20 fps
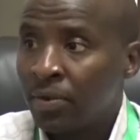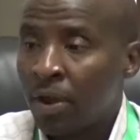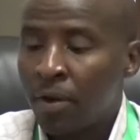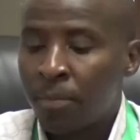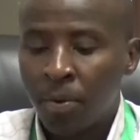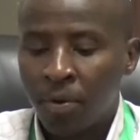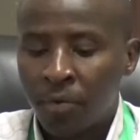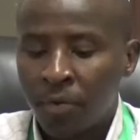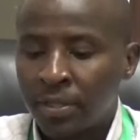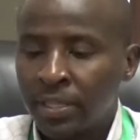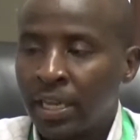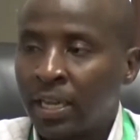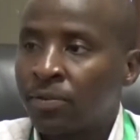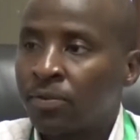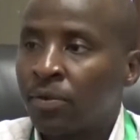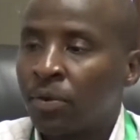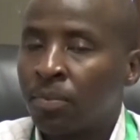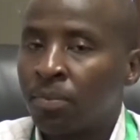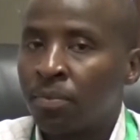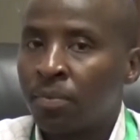We have
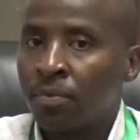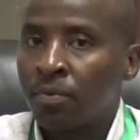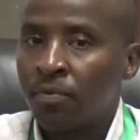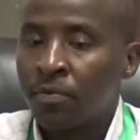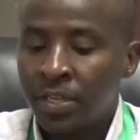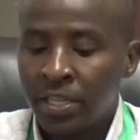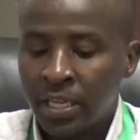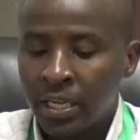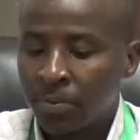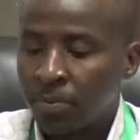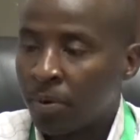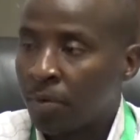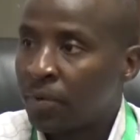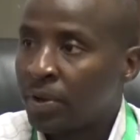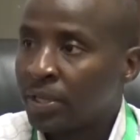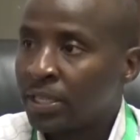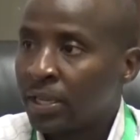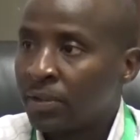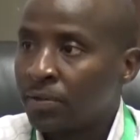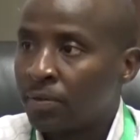visiting
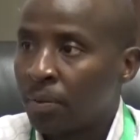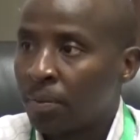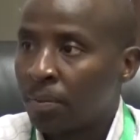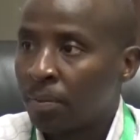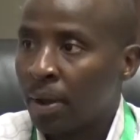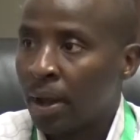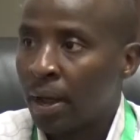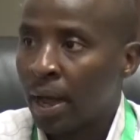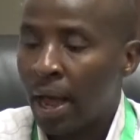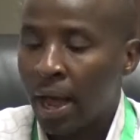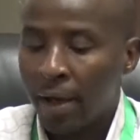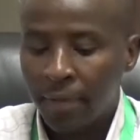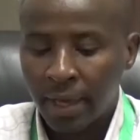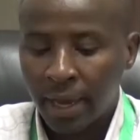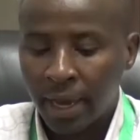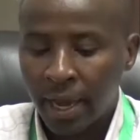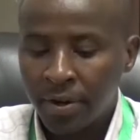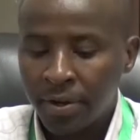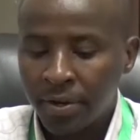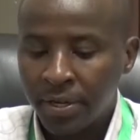professors from other
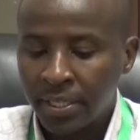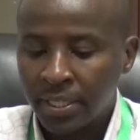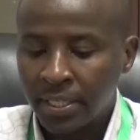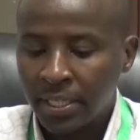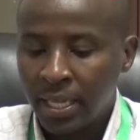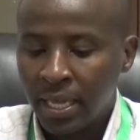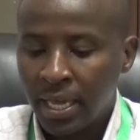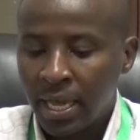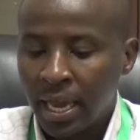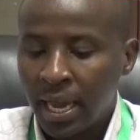countries.